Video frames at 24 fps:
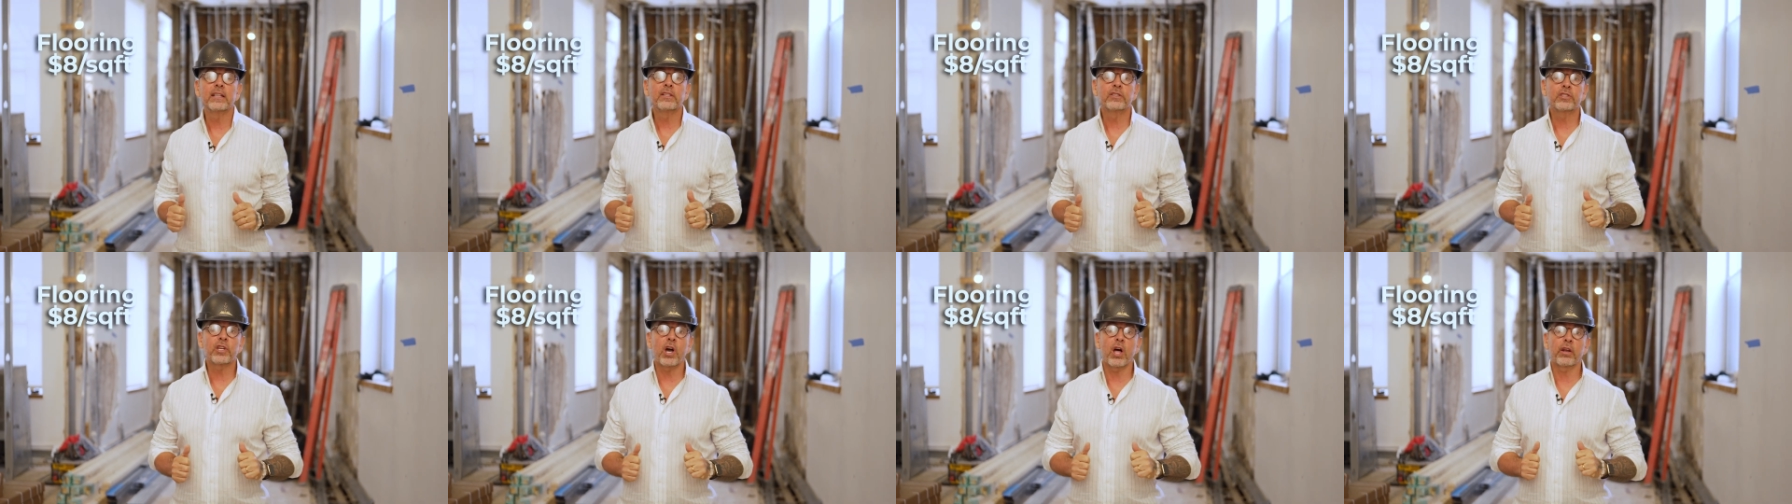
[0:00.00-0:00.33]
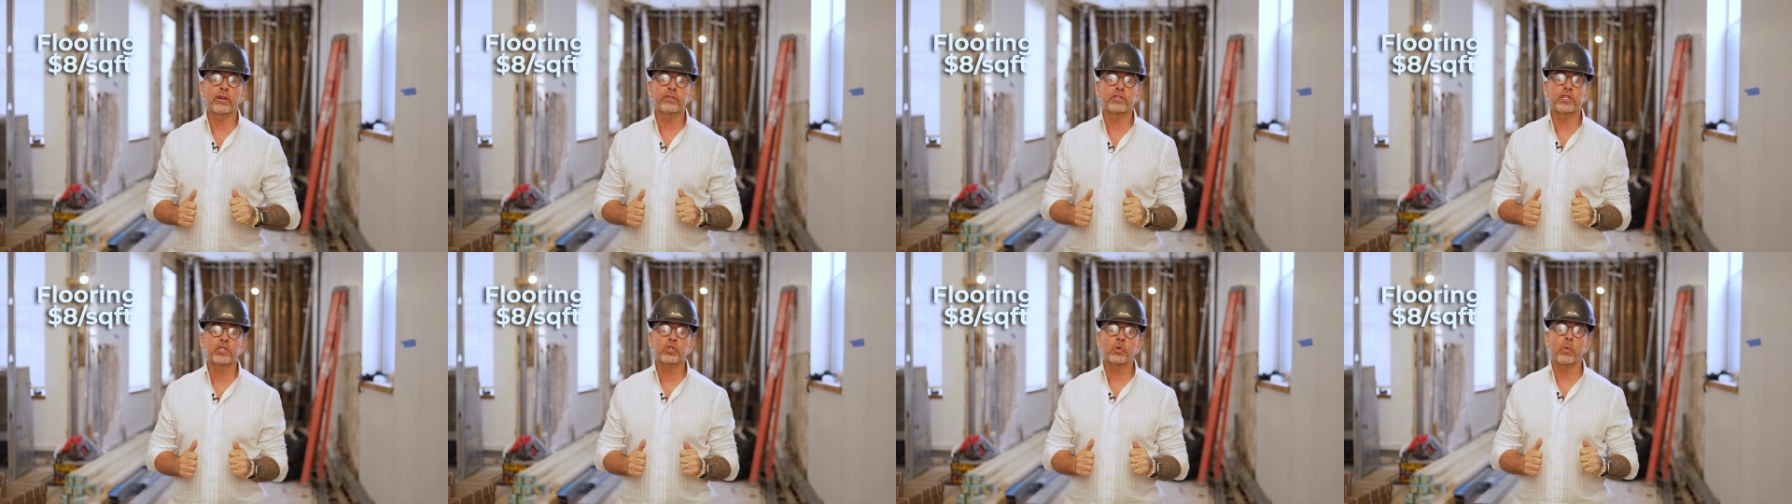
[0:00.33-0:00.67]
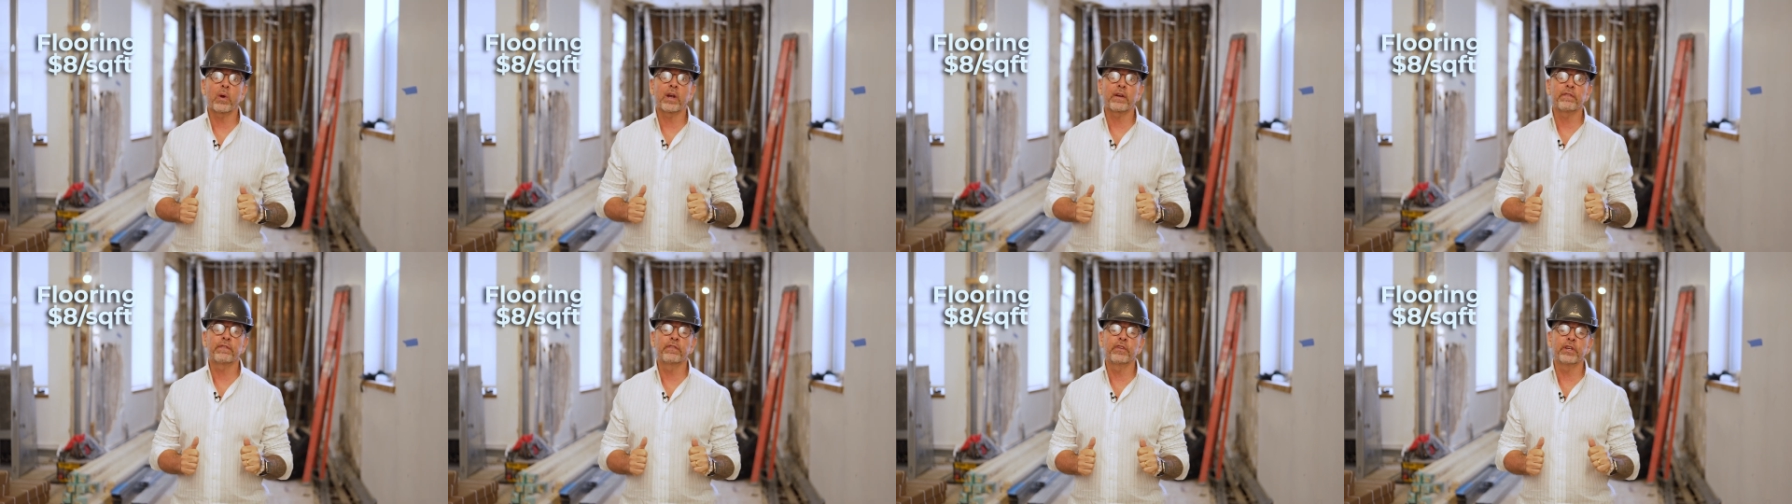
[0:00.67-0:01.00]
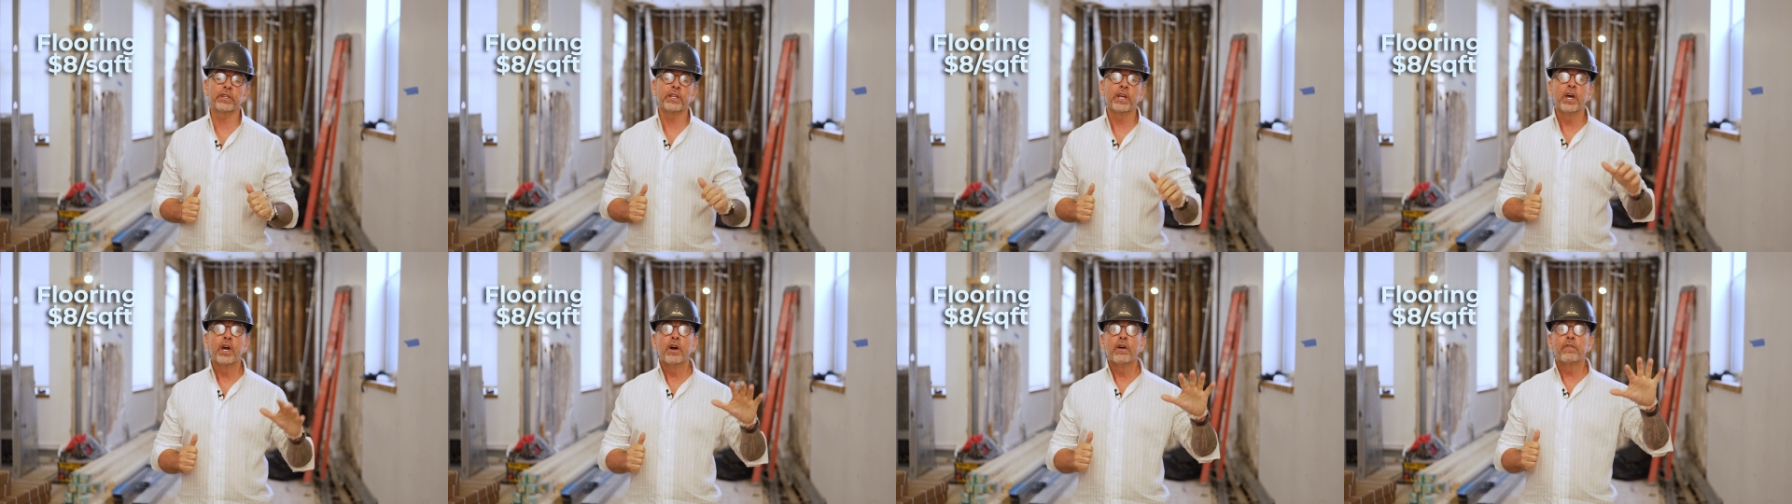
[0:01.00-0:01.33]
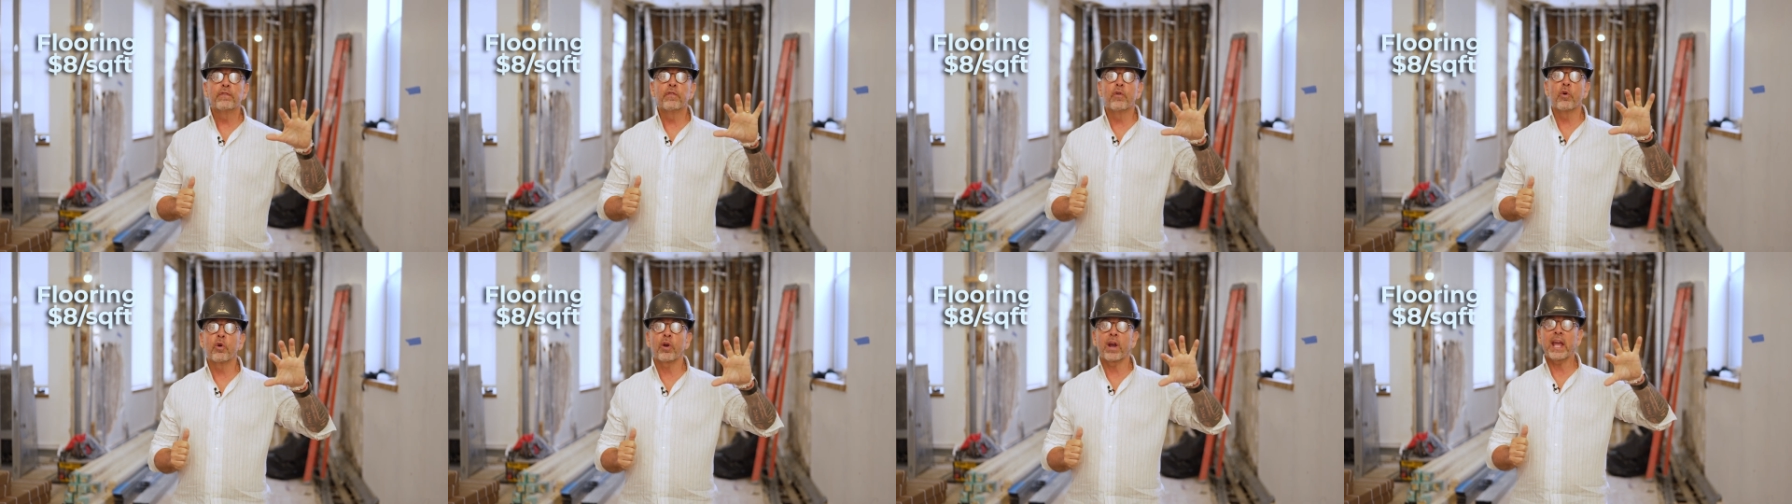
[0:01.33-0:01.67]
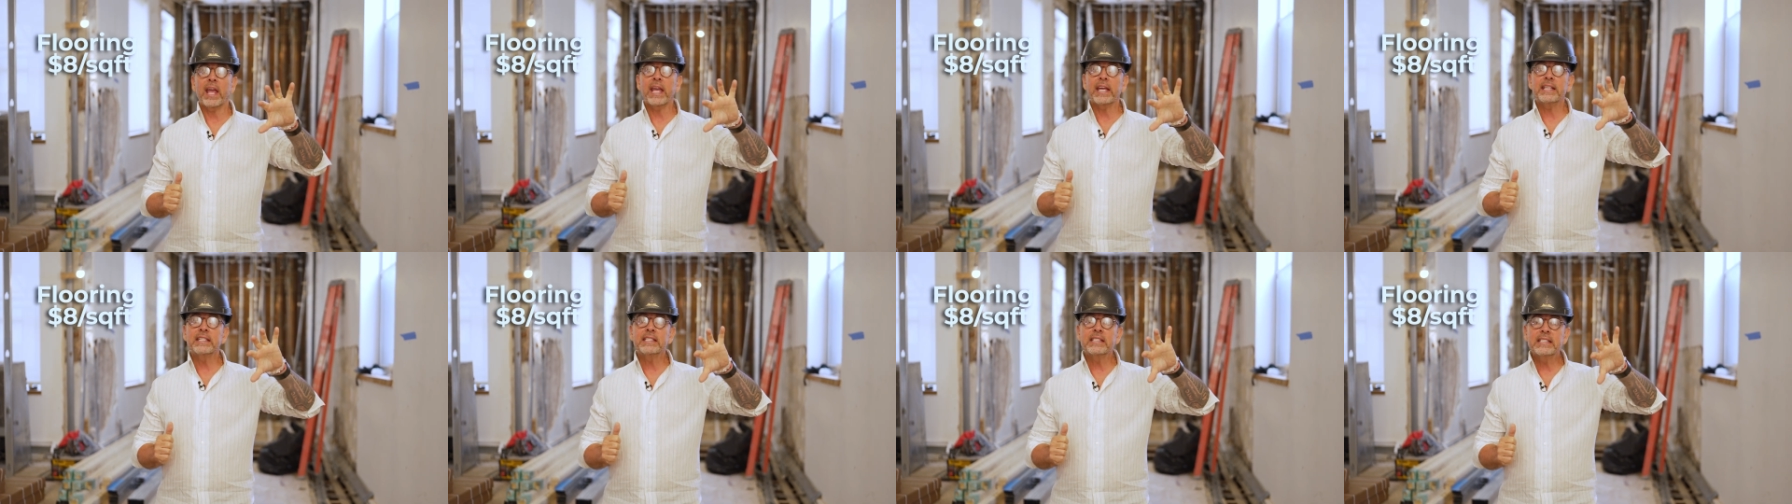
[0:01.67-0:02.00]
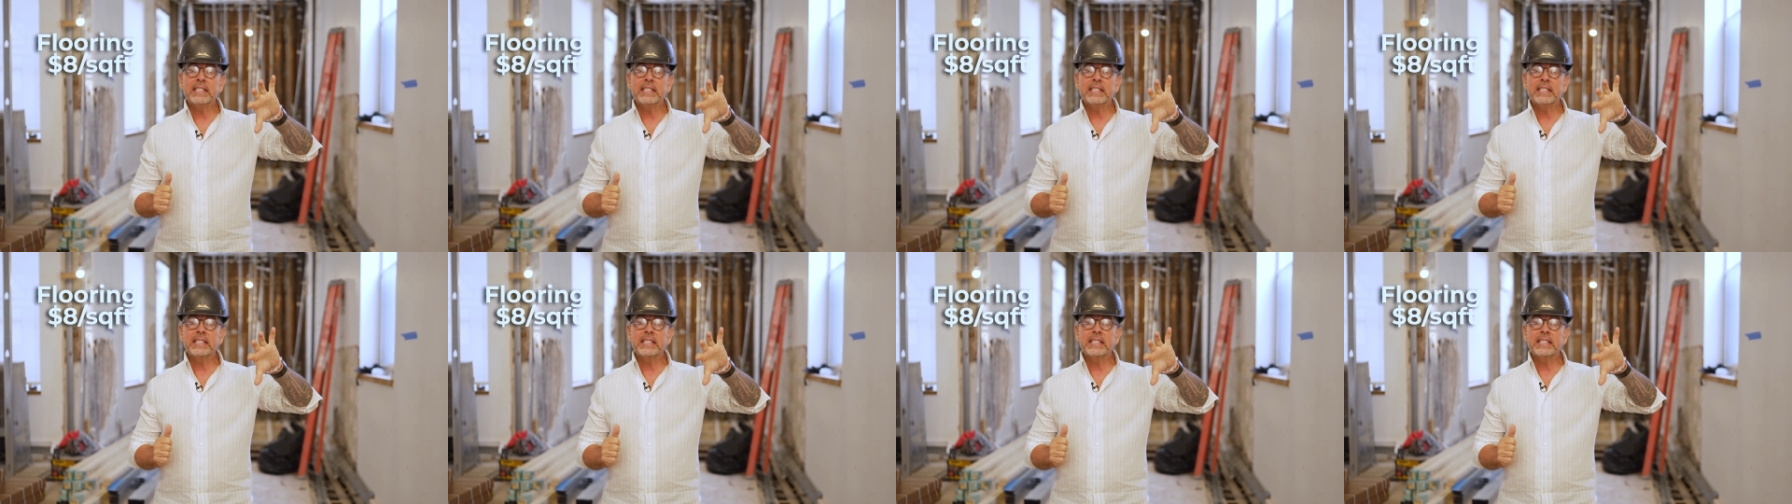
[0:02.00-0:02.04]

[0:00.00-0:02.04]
$8 a square foot for a